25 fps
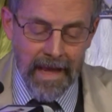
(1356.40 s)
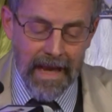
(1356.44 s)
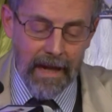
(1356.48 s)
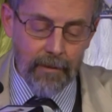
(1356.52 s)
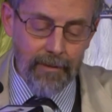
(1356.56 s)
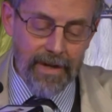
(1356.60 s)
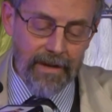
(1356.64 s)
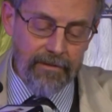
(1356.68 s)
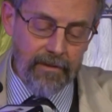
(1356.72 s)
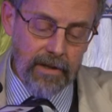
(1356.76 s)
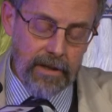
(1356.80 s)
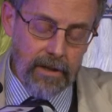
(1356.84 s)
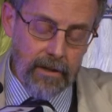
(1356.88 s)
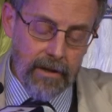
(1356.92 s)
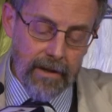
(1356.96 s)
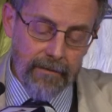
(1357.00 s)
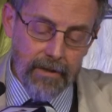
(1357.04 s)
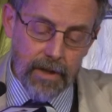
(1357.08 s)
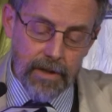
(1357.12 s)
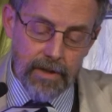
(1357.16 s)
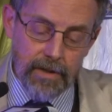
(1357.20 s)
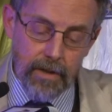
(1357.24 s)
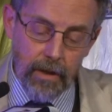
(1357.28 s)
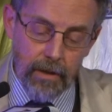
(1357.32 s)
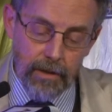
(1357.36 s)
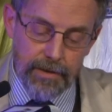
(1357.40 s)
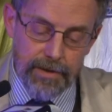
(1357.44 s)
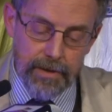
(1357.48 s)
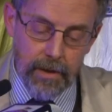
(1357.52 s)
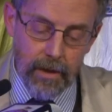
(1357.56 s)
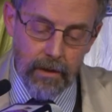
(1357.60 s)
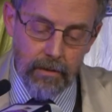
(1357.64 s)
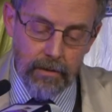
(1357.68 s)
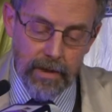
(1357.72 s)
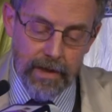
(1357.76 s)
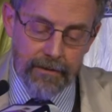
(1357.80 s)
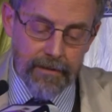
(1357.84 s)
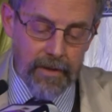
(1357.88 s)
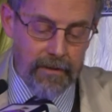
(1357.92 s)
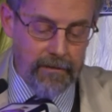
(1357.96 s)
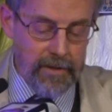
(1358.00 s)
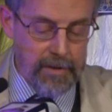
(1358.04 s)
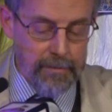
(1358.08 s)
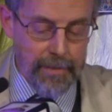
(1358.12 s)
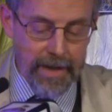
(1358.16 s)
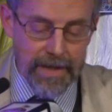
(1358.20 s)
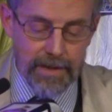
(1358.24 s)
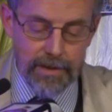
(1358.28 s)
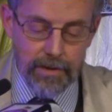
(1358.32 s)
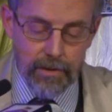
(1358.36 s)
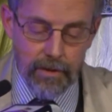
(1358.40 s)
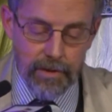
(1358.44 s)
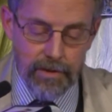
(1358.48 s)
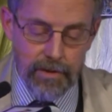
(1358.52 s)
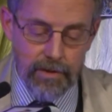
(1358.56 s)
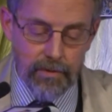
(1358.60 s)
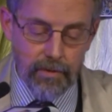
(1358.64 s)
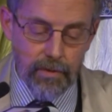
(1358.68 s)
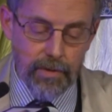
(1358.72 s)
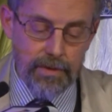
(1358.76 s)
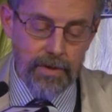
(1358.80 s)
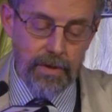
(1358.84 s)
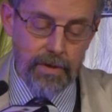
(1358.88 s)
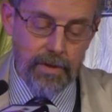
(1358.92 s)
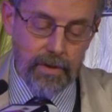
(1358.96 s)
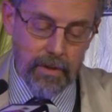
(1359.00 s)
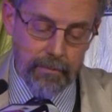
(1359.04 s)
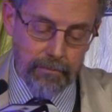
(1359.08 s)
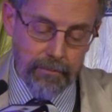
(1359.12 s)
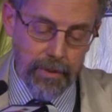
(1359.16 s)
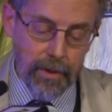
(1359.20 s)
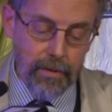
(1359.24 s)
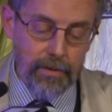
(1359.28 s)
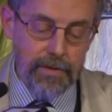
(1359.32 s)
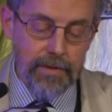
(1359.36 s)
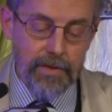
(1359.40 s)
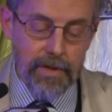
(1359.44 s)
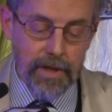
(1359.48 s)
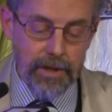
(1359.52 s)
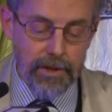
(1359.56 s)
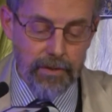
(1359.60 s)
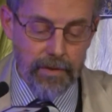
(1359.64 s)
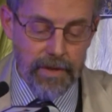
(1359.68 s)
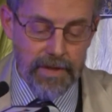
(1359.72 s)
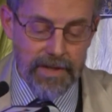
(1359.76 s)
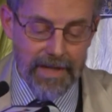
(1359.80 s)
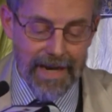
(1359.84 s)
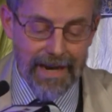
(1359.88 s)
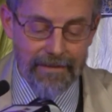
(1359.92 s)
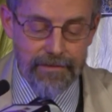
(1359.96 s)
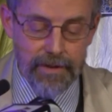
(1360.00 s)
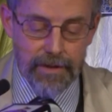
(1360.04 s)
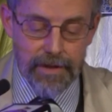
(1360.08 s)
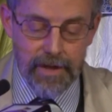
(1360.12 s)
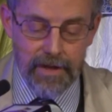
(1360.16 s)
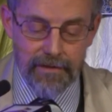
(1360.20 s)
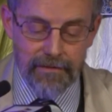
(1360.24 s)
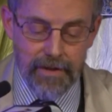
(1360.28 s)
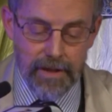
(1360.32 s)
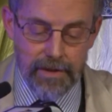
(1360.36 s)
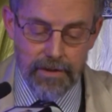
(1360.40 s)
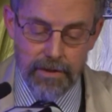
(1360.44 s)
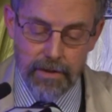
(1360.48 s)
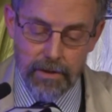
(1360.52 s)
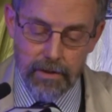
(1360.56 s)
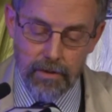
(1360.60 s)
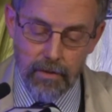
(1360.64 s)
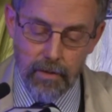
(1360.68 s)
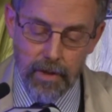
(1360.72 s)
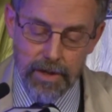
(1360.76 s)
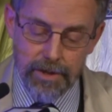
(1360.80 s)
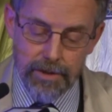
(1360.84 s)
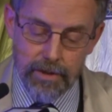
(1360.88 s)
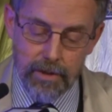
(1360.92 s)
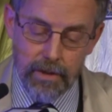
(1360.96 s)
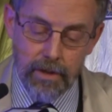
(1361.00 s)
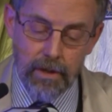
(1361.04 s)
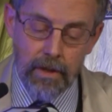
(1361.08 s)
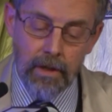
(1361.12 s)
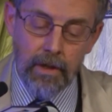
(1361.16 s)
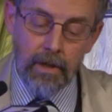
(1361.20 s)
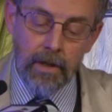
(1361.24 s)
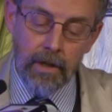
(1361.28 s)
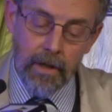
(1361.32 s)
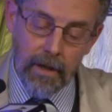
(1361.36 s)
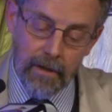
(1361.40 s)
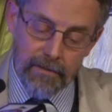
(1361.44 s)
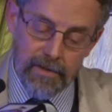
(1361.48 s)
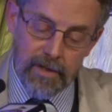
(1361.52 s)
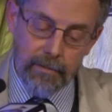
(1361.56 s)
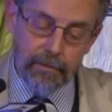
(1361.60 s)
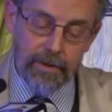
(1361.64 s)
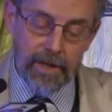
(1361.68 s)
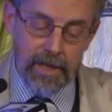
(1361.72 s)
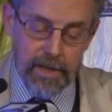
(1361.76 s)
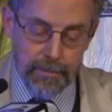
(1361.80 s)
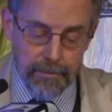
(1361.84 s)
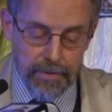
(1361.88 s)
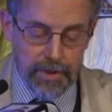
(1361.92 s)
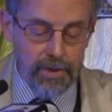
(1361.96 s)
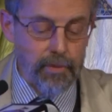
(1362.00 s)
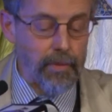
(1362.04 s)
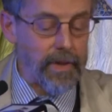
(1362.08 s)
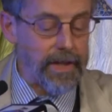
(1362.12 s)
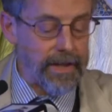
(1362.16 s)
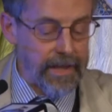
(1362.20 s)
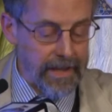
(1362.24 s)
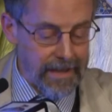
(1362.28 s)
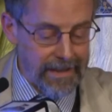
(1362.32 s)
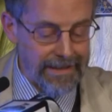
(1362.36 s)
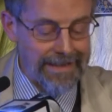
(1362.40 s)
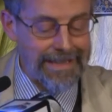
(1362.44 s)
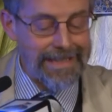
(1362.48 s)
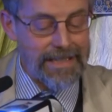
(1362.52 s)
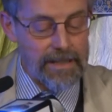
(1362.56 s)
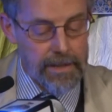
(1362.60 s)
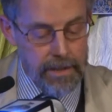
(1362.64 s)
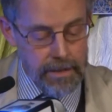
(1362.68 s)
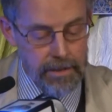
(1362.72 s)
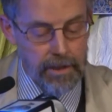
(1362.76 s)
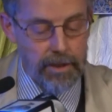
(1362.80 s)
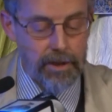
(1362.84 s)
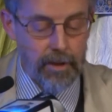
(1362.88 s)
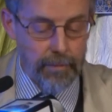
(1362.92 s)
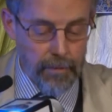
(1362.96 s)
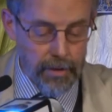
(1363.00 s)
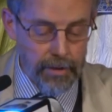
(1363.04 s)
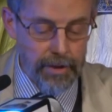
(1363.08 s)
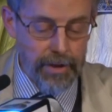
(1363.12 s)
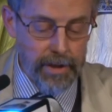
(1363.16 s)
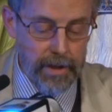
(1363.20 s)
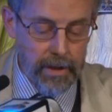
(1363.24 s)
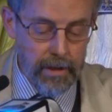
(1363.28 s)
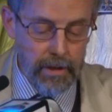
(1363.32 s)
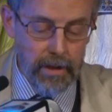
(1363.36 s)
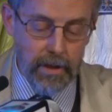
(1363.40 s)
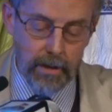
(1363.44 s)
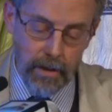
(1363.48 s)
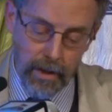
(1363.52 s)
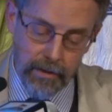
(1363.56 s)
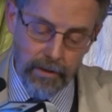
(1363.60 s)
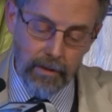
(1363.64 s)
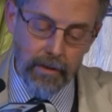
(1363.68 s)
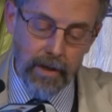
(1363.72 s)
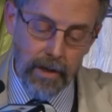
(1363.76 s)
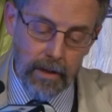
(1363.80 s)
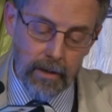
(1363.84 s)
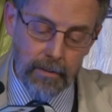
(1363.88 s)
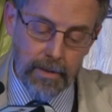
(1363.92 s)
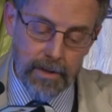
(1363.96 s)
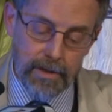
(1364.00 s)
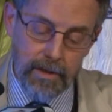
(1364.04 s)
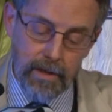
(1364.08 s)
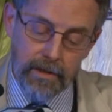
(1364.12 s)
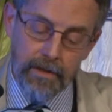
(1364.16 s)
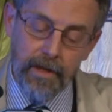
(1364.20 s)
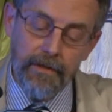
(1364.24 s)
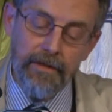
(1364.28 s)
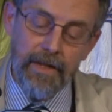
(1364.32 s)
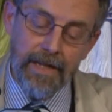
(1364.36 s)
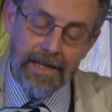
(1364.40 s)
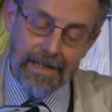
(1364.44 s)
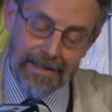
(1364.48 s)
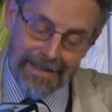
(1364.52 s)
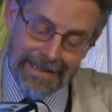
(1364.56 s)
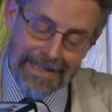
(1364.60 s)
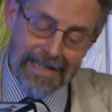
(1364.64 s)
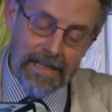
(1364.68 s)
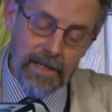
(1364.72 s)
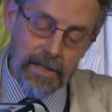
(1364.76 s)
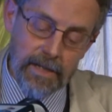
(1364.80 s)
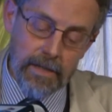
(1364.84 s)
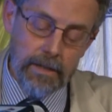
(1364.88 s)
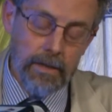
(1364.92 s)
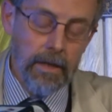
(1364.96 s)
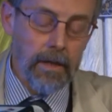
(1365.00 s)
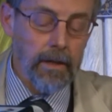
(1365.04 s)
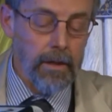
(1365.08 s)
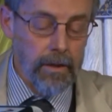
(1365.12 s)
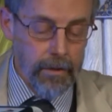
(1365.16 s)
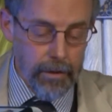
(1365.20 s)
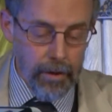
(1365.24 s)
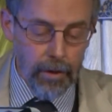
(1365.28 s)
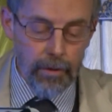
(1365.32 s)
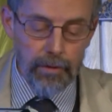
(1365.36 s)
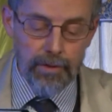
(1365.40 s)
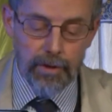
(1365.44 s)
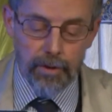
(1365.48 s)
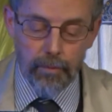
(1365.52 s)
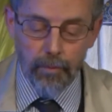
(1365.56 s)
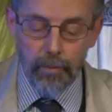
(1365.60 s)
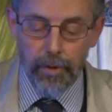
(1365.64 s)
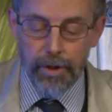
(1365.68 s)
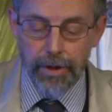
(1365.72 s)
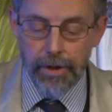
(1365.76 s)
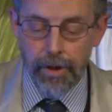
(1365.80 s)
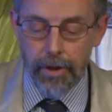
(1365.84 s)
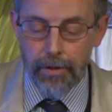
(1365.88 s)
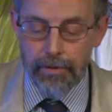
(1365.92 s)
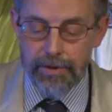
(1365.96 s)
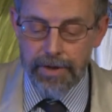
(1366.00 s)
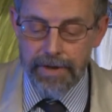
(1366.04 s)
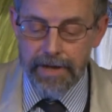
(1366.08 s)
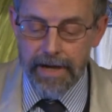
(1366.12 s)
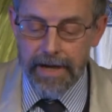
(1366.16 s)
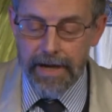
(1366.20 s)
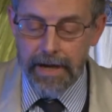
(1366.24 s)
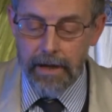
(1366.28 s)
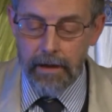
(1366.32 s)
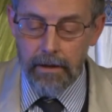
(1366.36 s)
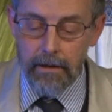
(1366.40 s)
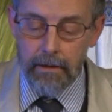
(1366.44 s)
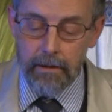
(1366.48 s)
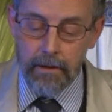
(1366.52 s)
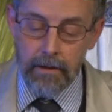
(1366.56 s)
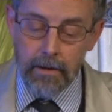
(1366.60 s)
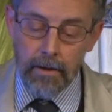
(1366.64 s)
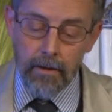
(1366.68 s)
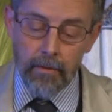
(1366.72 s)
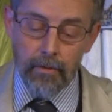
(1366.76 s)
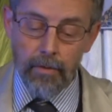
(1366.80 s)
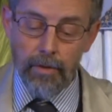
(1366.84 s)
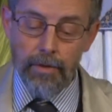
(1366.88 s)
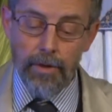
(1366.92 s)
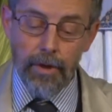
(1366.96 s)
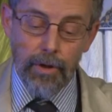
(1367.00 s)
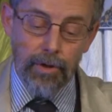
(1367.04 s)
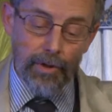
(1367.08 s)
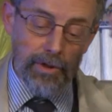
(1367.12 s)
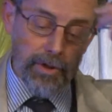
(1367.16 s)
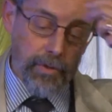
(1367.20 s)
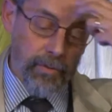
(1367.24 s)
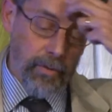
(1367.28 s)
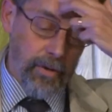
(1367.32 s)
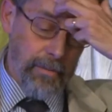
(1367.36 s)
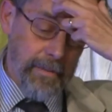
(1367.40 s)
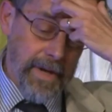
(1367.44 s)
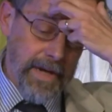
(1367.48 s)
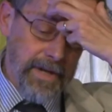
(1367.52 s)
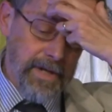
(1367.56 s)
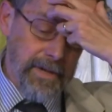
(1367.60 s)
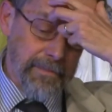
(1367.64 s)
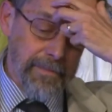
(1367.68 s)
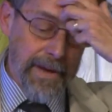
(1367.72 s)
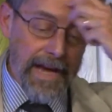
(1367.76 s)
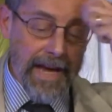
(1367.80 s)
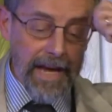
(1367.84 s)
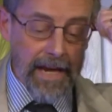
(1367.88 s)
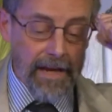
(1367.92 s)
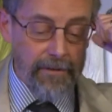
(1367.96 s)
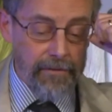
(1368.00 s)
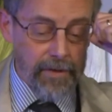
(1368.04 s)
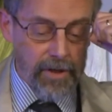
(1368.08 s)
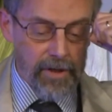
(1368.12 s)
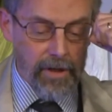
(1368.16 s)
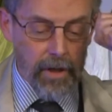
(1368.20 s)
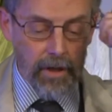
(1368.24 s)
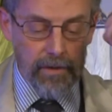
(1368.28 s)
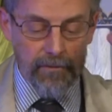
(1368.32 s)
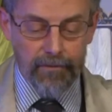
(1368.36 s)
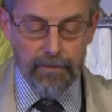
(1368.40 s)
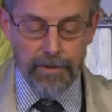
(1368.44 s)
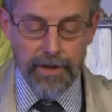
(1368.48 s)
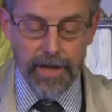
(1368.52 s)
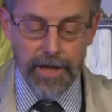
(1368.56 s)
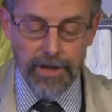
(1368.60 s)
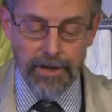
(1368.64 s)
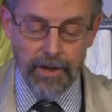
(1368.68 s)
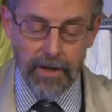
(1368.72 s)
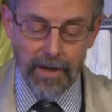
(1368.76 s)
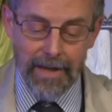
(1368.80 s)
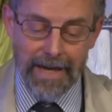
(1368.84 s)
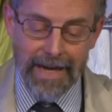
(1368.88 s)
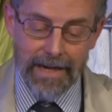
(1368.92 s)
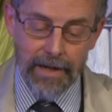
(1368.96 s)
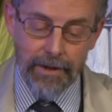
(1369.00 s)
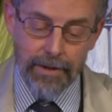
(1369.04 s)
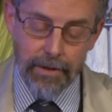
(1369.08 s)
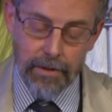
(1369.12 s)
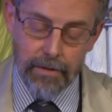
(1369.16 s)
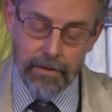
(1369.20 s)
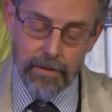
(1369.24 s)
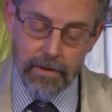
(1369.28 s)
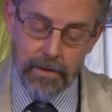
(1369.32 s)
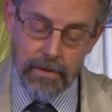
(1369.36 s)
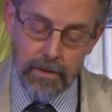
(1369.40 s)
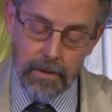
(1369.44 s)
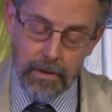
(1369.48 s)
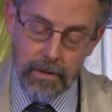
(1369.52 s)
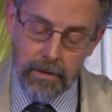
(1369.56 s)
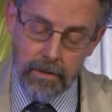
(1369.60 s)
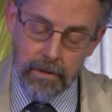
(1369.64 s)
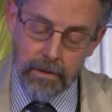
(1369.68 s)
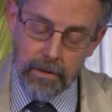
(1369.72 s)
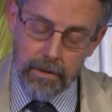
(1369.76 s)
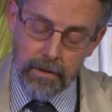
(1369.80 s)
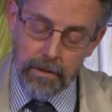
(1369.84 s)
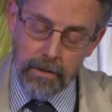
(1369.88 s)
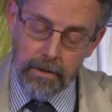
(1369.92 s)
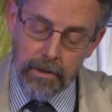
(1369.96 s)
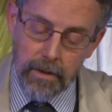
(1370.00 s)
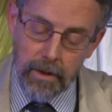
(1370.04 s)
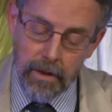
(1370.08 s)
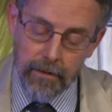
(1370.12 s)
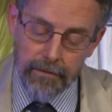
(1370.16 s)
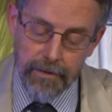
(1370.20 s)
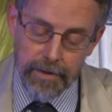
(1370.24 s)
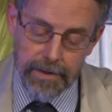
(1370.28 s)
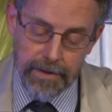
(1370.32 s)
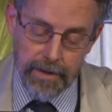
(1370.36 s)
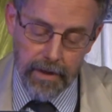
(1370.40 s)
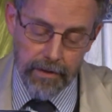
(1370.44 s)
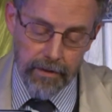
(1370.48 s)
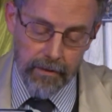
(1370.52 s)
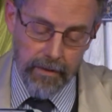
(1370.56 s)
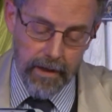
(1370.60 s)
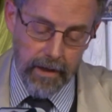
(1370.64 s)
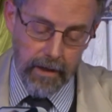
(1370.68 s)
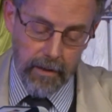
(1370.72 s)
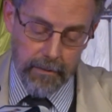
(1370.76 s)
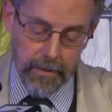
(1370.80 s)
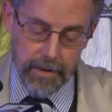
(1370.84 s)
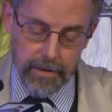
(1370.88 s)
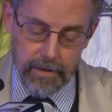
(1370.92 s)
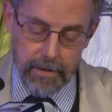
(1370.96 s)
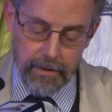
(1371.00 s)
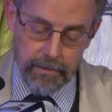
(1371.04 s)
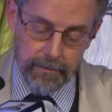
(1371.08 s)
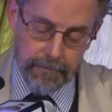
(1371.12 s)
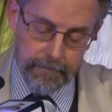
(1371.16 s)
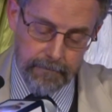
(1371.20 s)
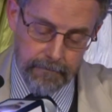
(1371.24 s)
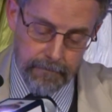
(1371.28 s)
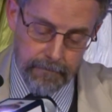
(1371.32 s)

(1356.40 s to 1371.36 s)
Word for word: And we have clear evidence also, even if it's based on sources composed centuries after the events in question, of splits between the elites and the community and other elements, and that the elites, those whom we know today, were those who were made to pay for the confrontational attitudes of these other elements.